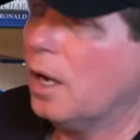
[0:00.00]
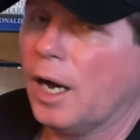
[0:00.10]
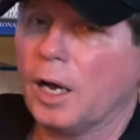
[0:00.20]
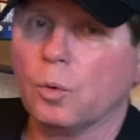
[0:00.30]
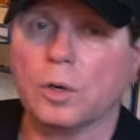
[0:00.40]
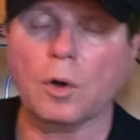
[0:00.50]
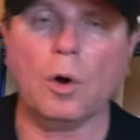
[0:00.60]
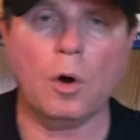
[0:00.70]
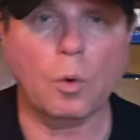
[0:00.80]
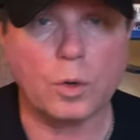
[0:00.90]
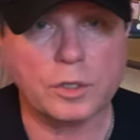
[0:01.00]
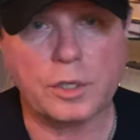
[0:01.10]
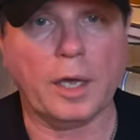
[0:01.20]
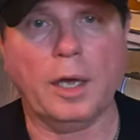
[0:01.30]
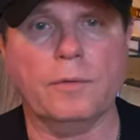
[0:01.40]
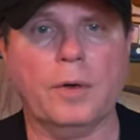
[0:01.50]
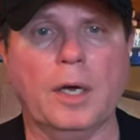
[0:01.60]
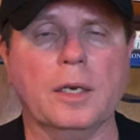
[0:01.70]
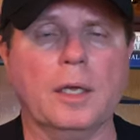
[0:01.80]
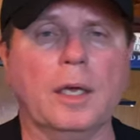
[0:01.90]
I would always have
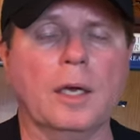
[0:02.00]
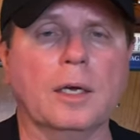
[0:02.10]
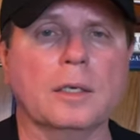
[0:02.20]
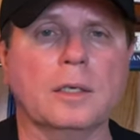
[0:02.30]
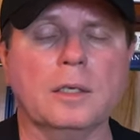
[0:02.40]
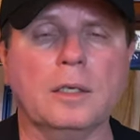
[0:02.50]
on hand,